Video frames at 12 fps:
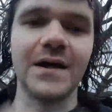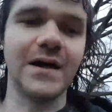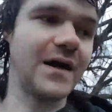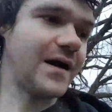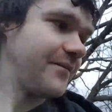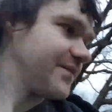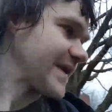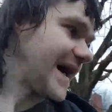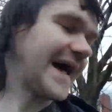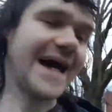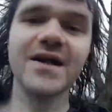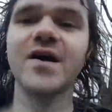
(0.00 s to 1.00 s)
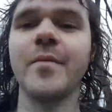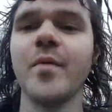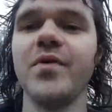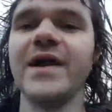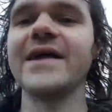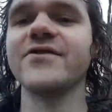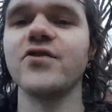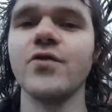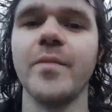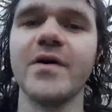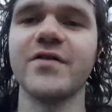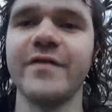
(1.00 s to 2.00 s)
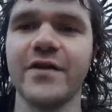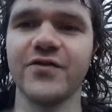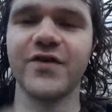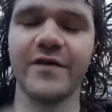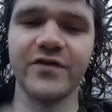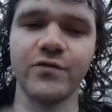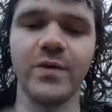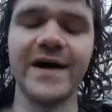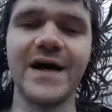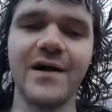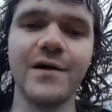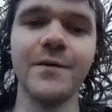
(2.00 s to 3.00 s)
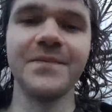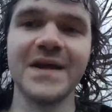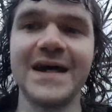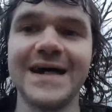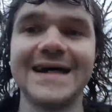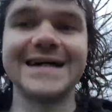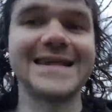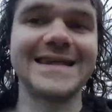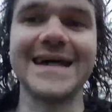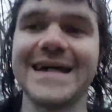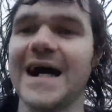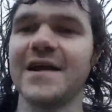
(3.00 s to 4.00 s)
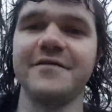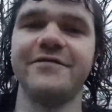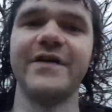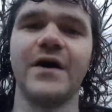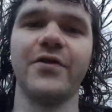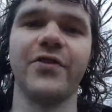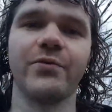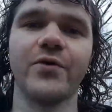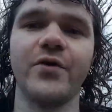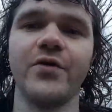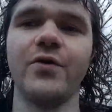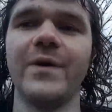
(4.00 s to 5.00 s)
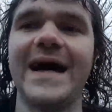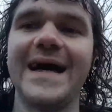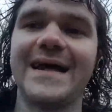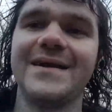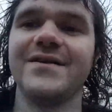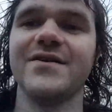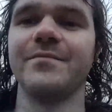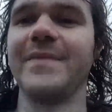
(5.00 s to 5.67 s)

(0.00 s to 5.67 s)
I had a couple plans to do a bunch of other stuff as well. They kind of fell through, and